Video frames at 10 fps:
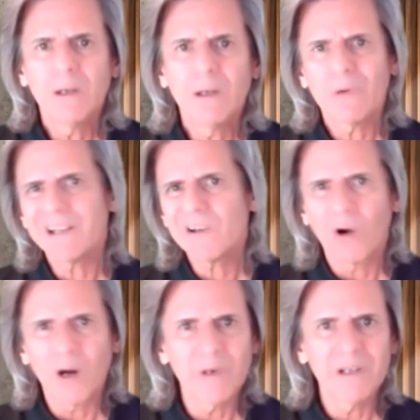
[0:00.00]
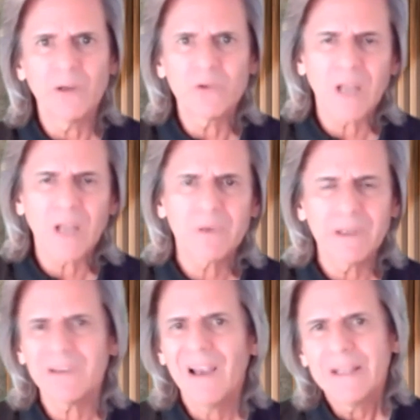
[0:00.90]
Credit Karma and those types of
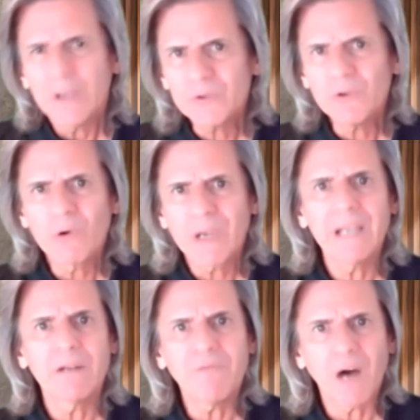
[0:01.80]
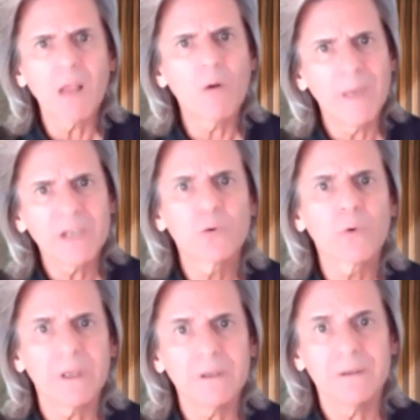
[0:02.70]
things. Those are okay to follow. Make
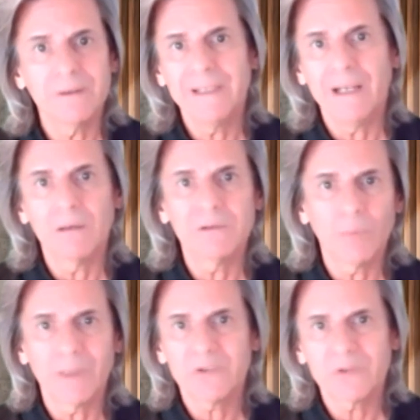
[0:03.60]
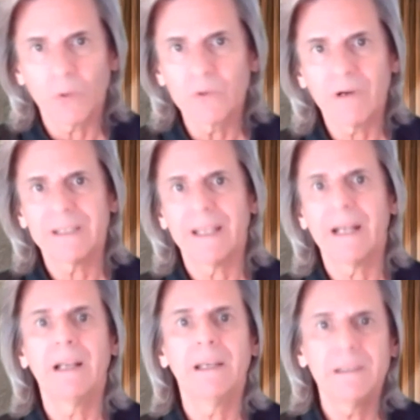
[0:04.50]
sure that, nobody stole your
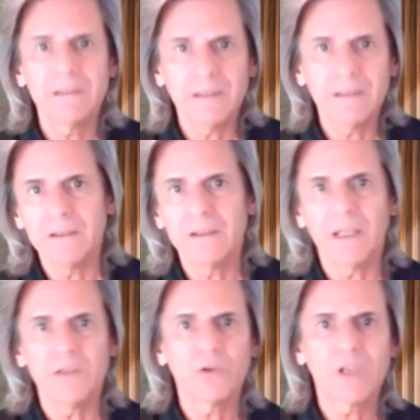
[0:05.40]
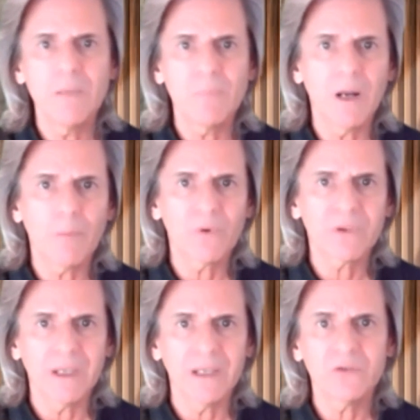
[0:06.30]
identity and you're keeping up
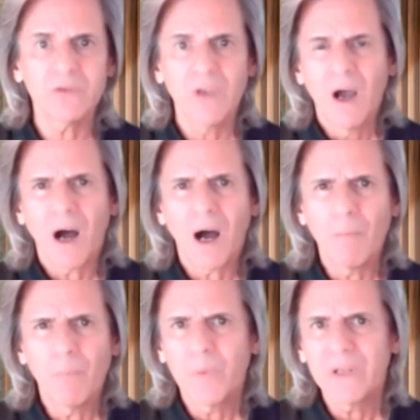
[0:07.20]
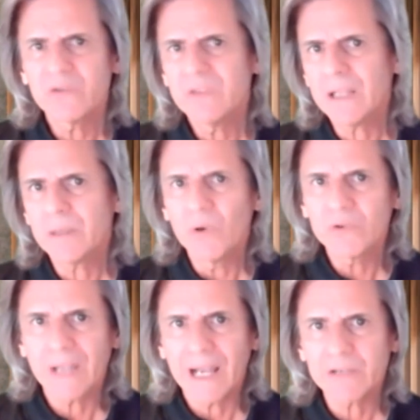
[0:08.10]
with things. But it's not the
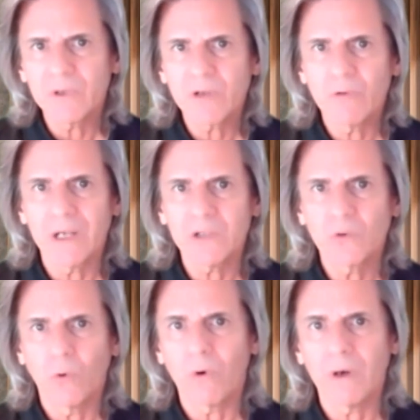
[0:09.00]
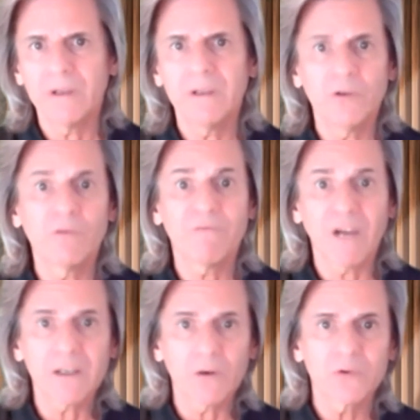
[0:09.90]
most accurate credit score, and your
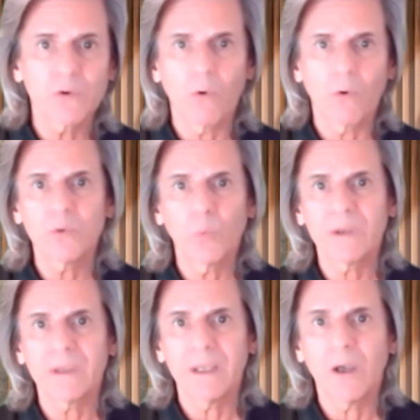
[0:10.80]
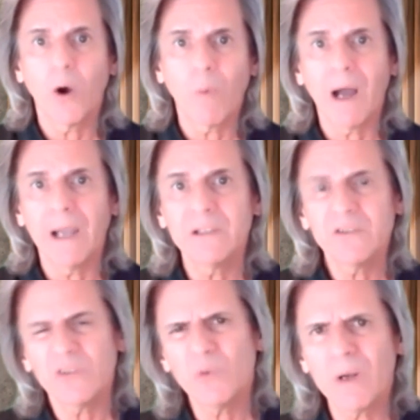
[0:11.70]
FICO score is what they go by. And
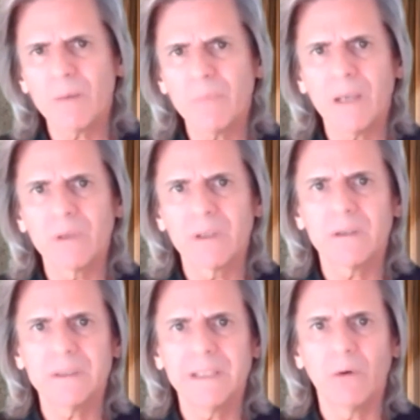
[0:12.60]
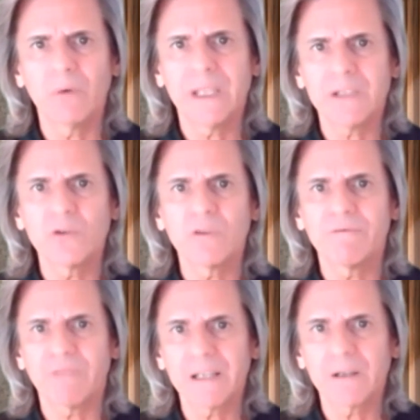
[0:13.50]
so you want to be able to, get your
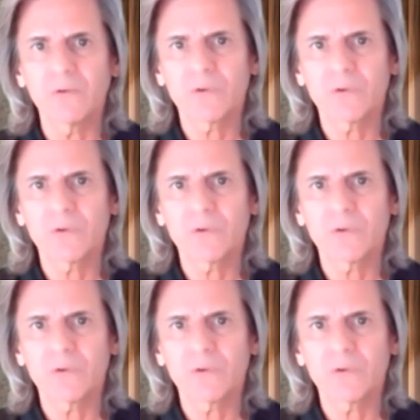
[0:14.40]
FICO